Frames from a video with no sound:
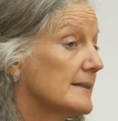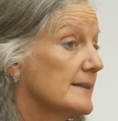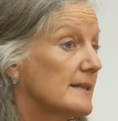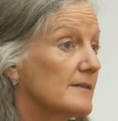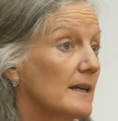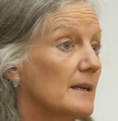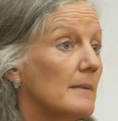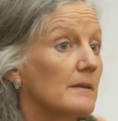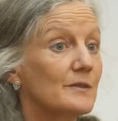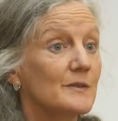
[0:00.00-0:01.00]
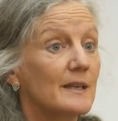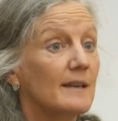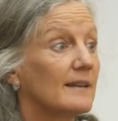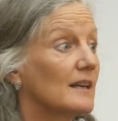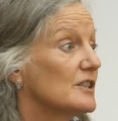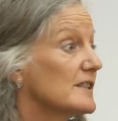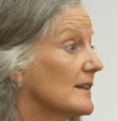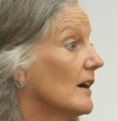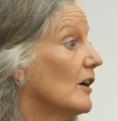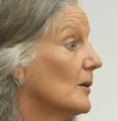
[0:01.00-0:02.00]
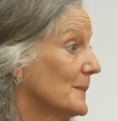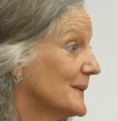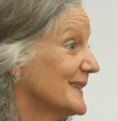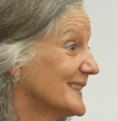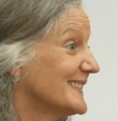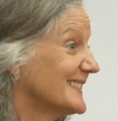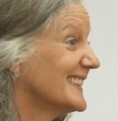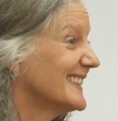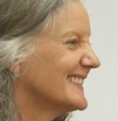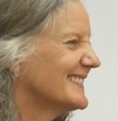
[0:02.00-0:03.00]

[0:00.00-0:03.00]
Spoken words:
So, see if any muscles here, can I just calm? Yeah.